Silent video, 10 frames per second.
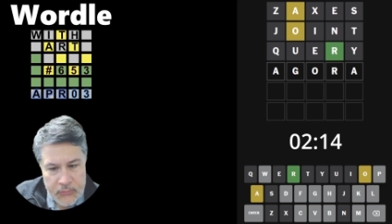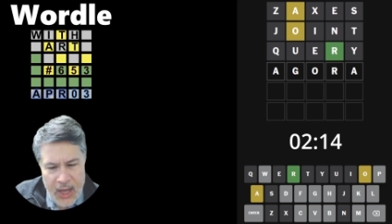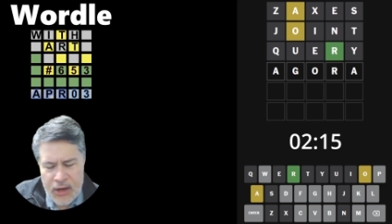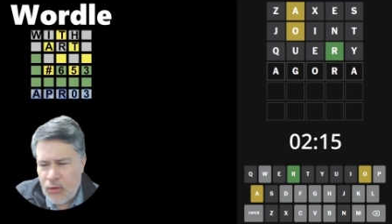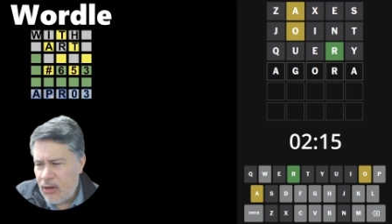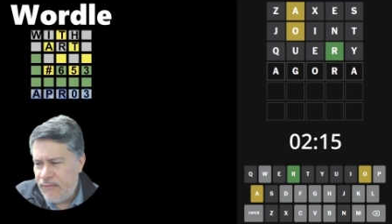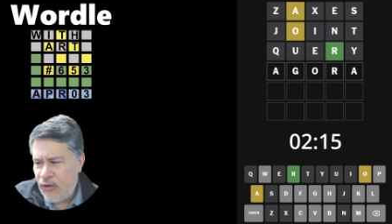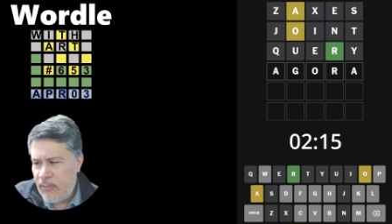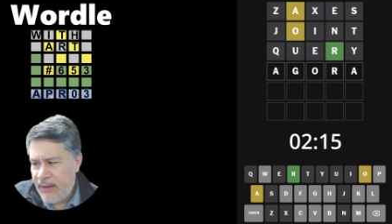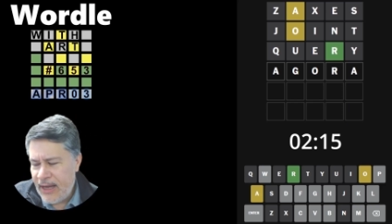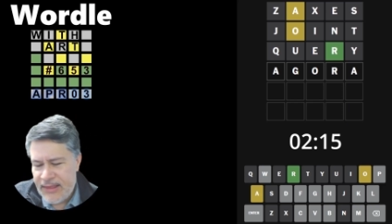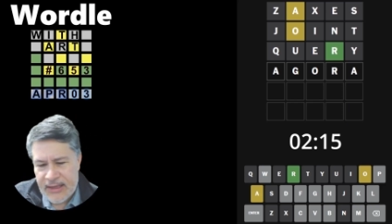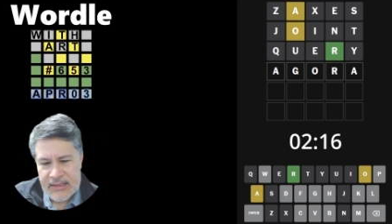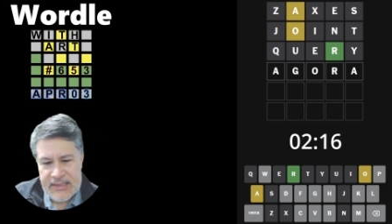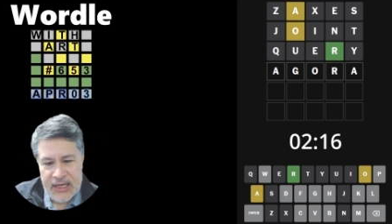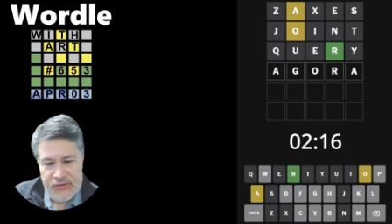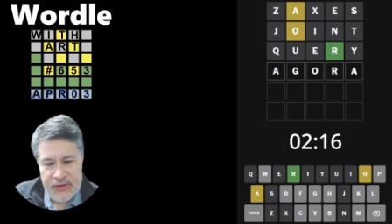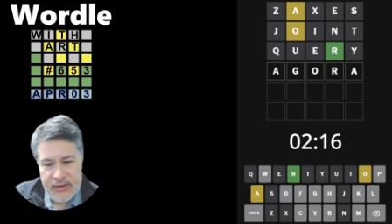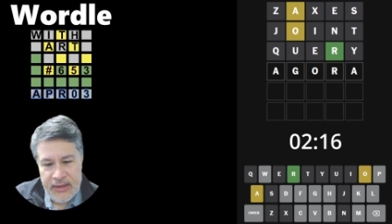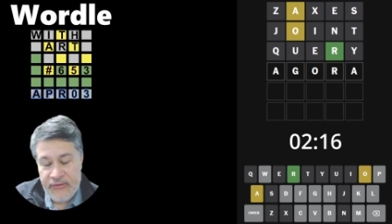Agoraphobia, I think,
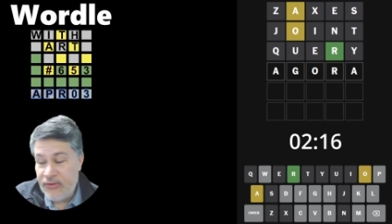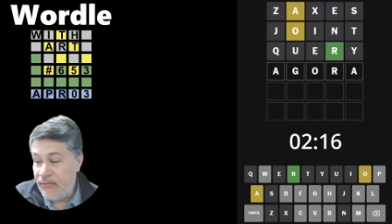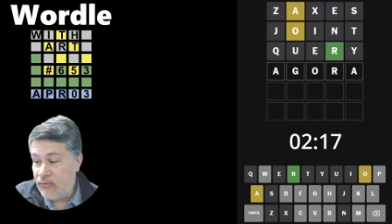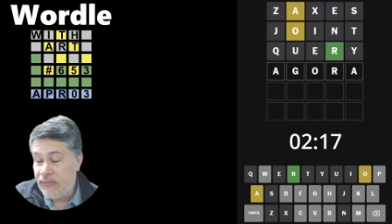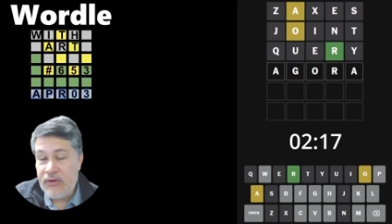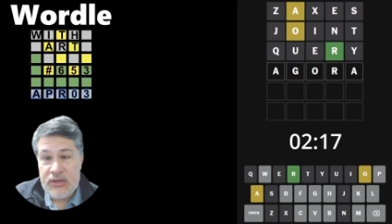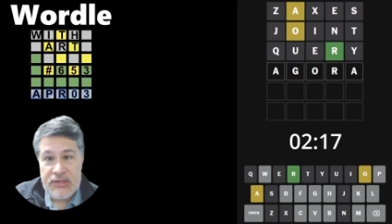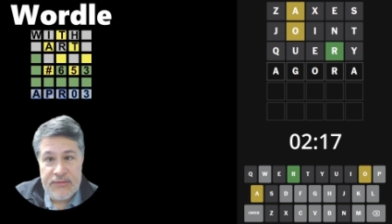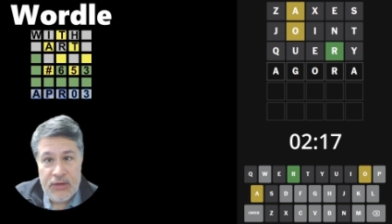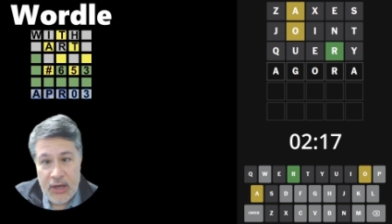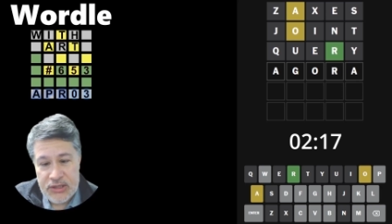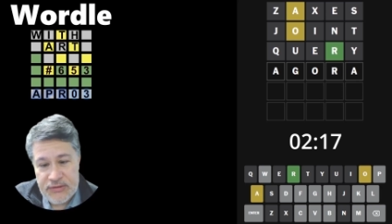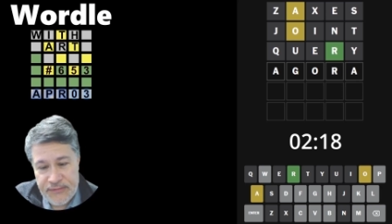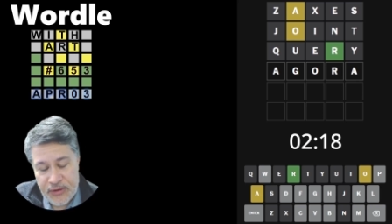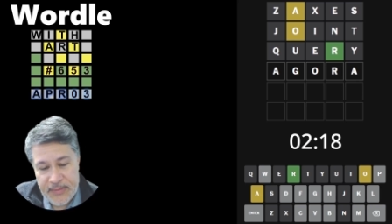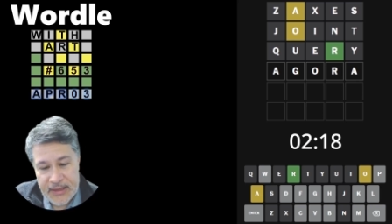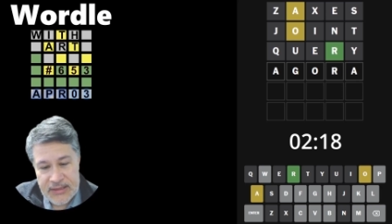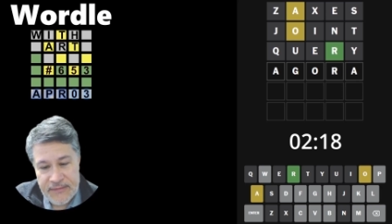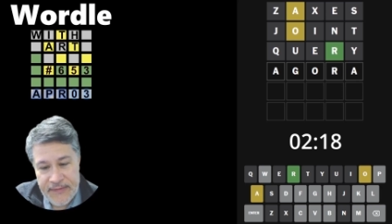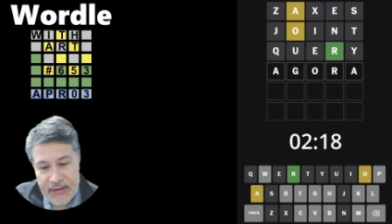it's the reverse of claustrophobia. It's
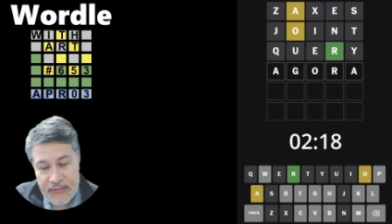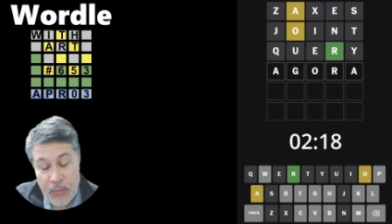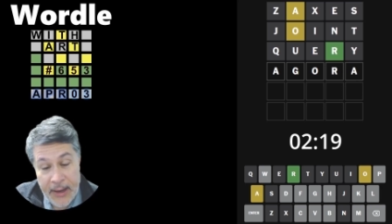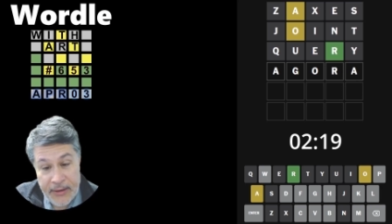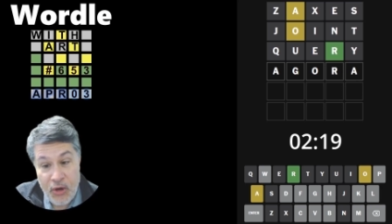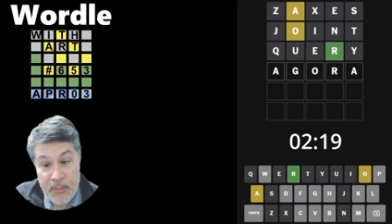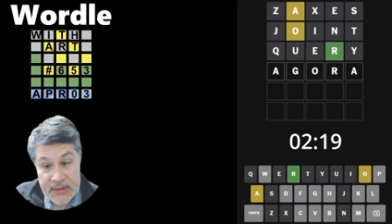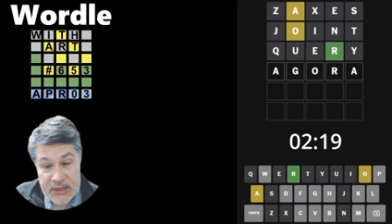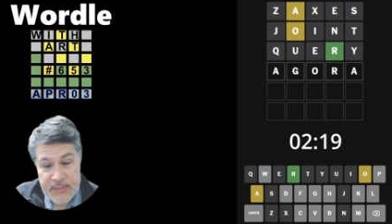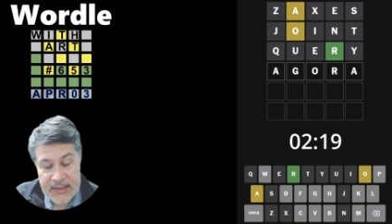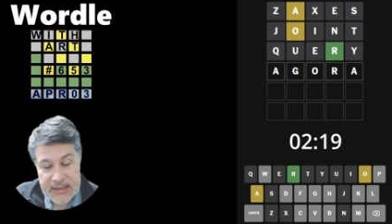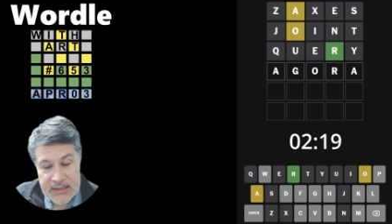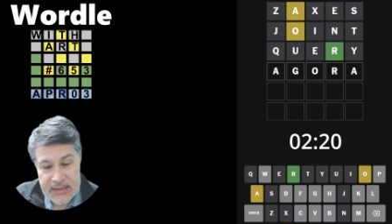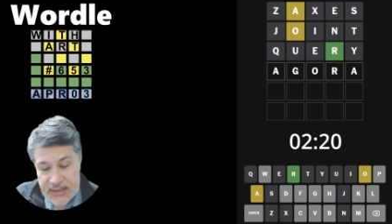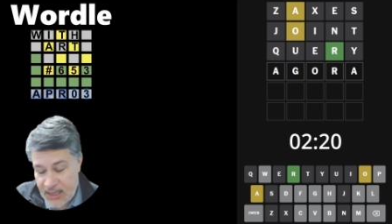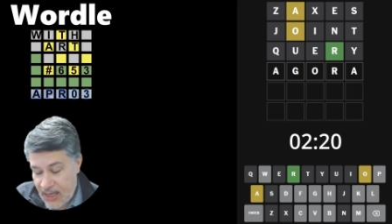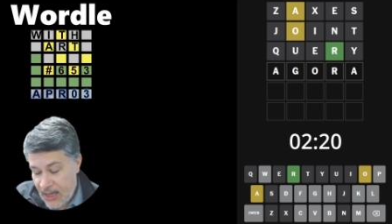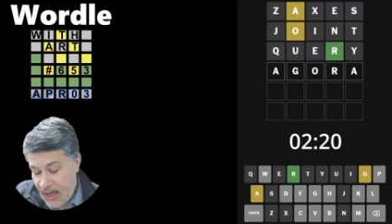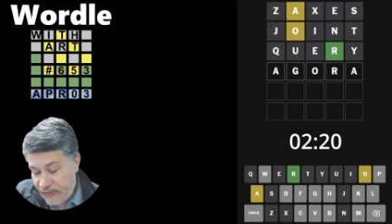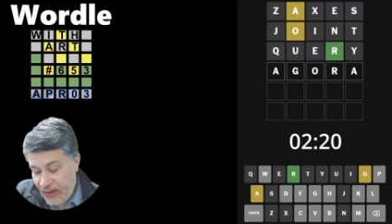the fear of wide open spaces.
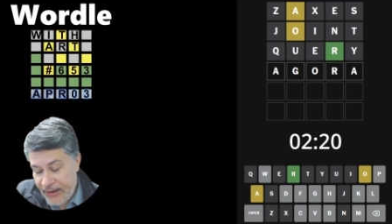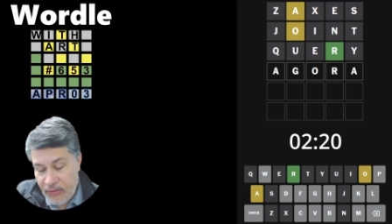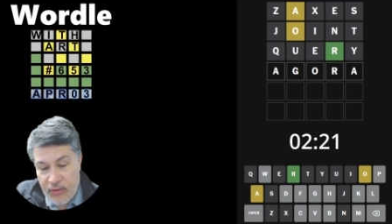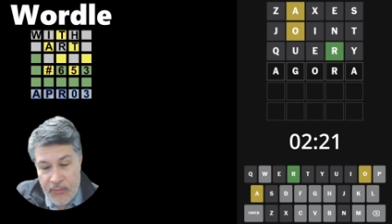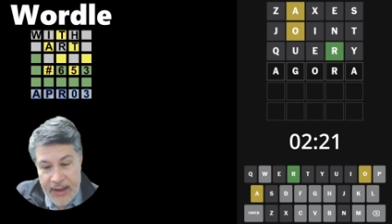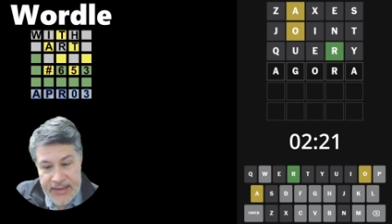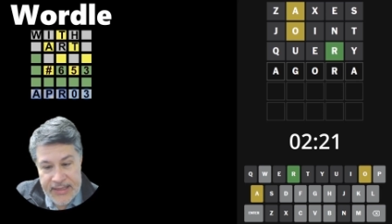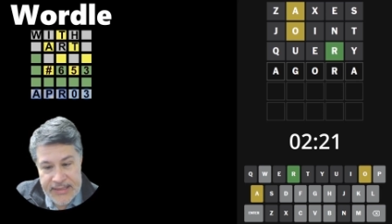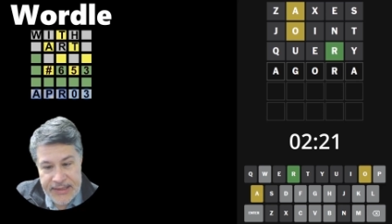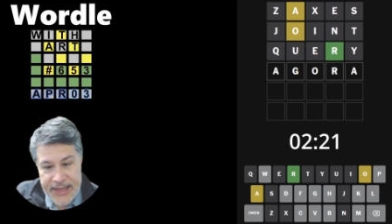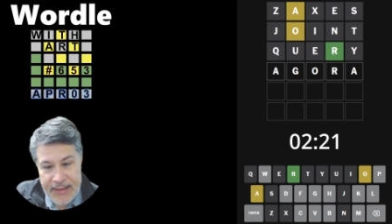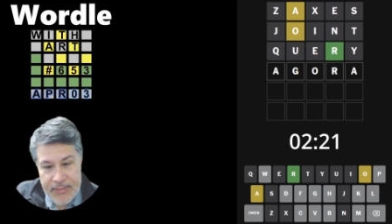So I don't know why they did that.